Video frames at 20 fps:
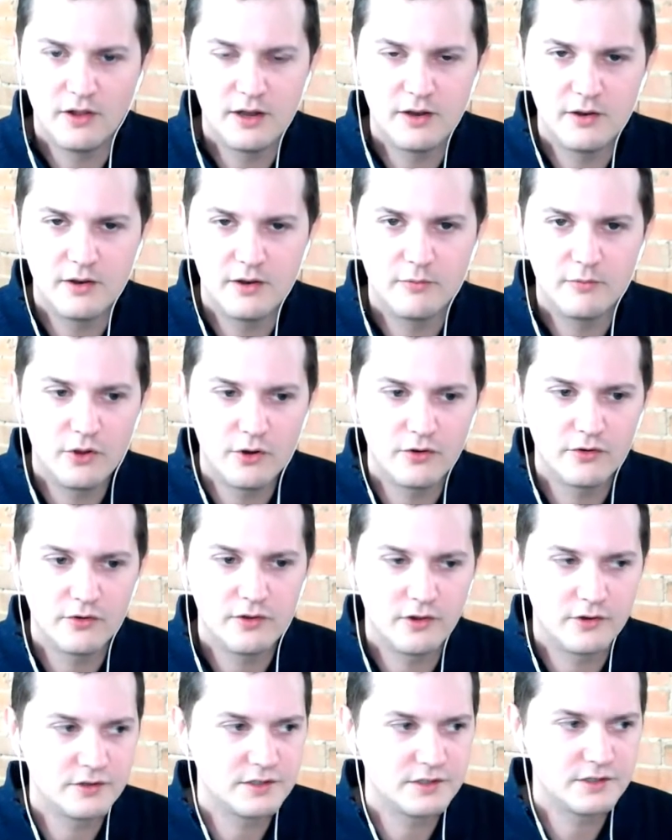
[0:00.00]
there's
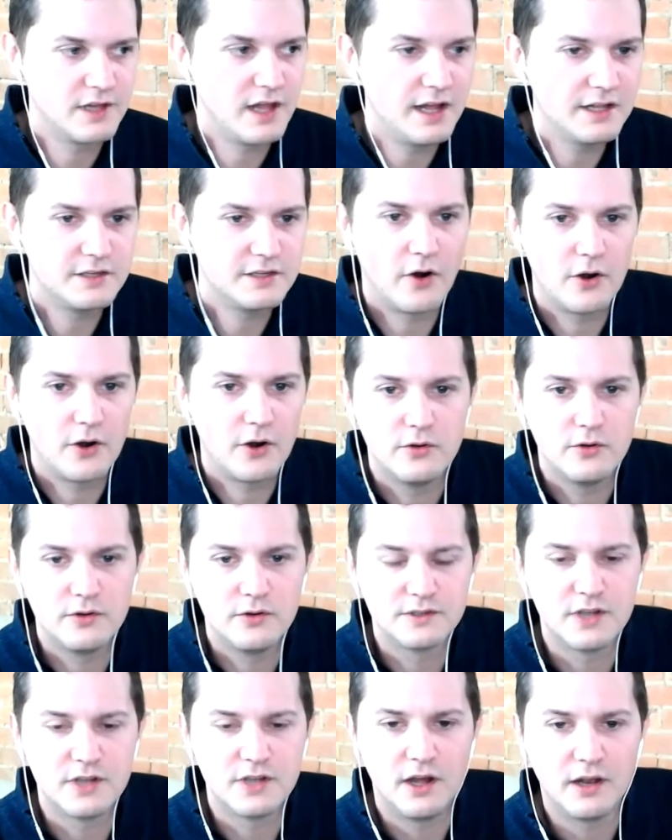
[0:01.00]
lots of articles
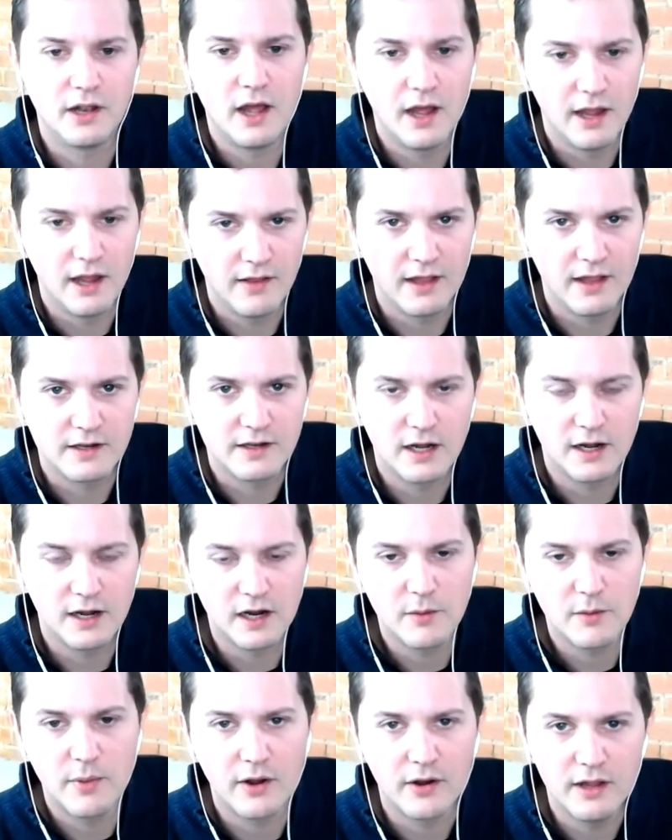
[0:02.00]
online that talk
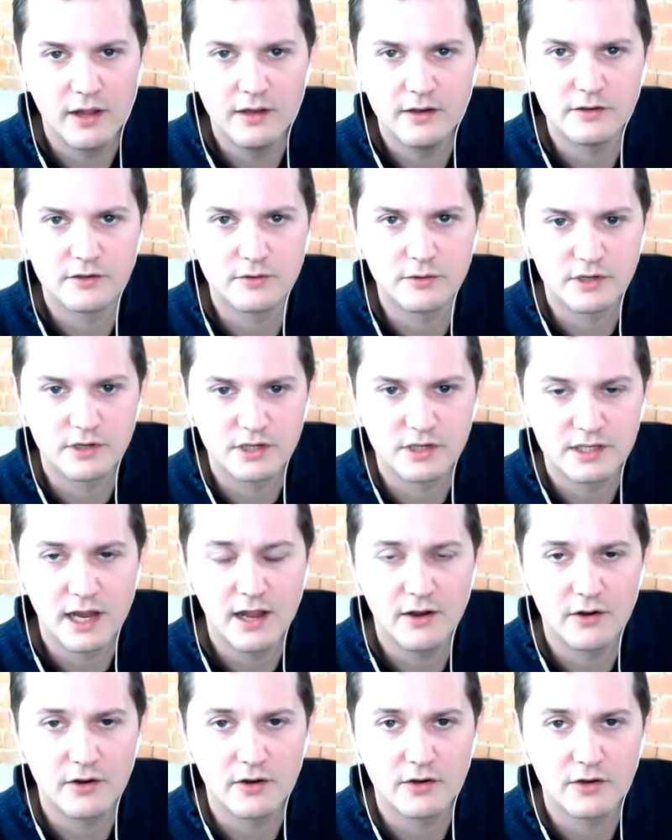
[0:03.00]
about industry
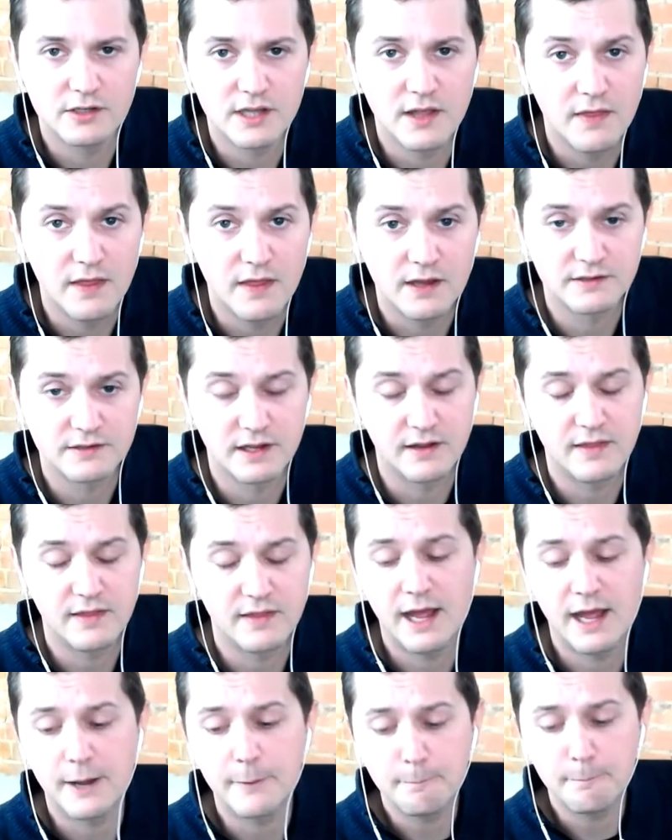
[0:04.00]
standards and things like
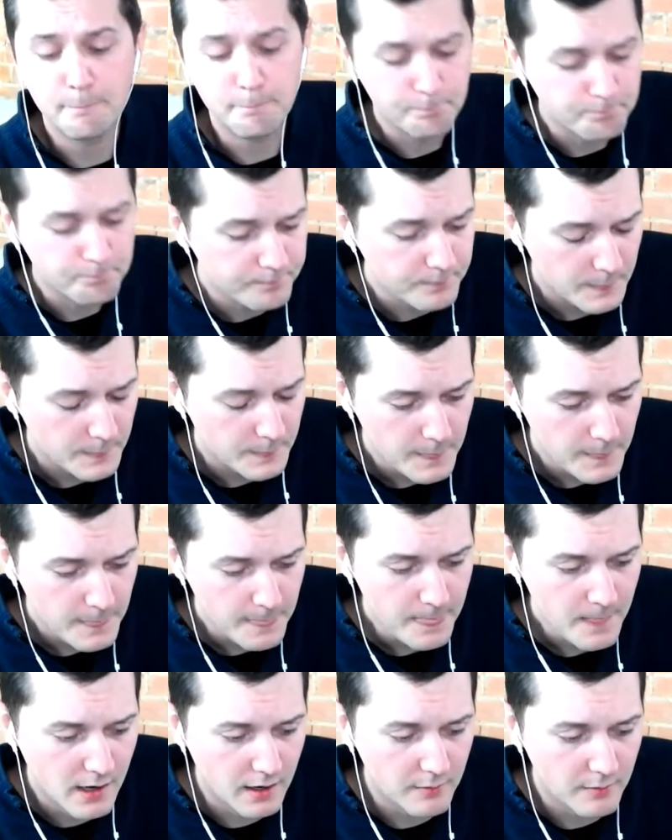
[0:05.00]
that.
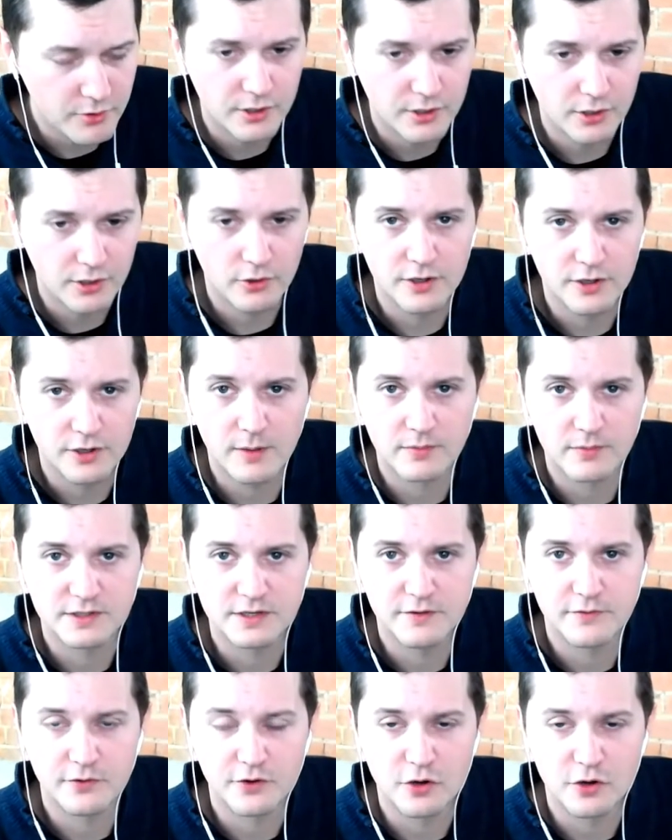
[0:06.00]
You can look up and see
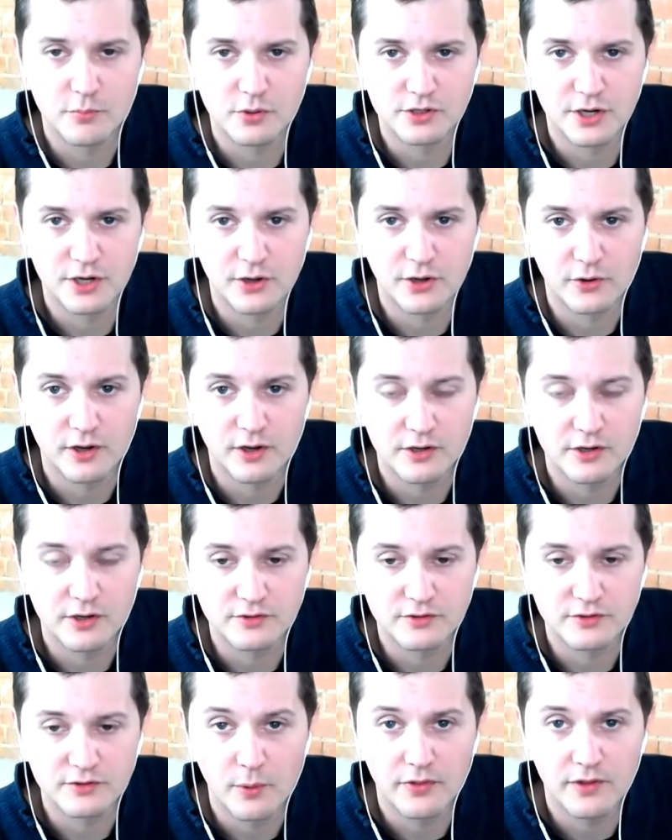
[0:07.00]
for your particular
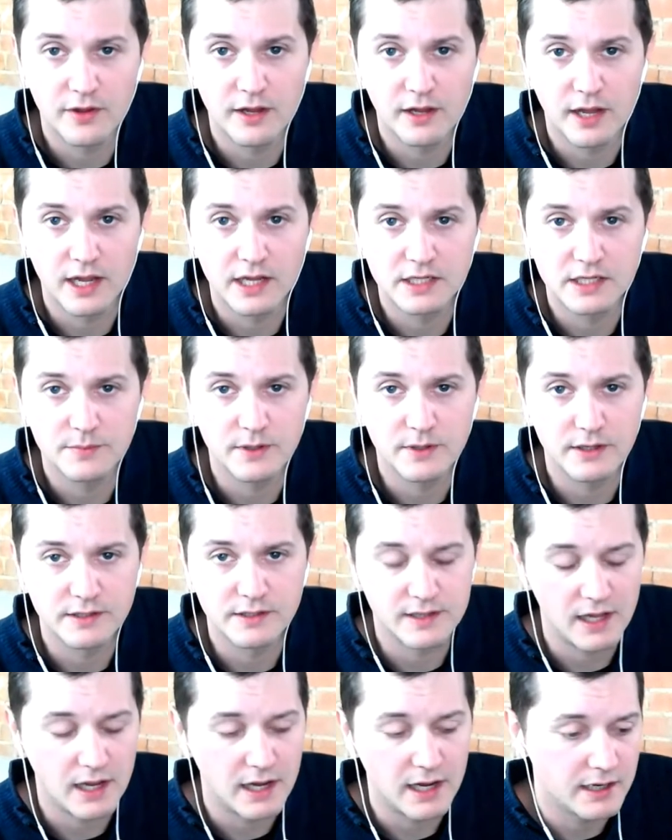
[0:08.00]
industry what the engagement is like.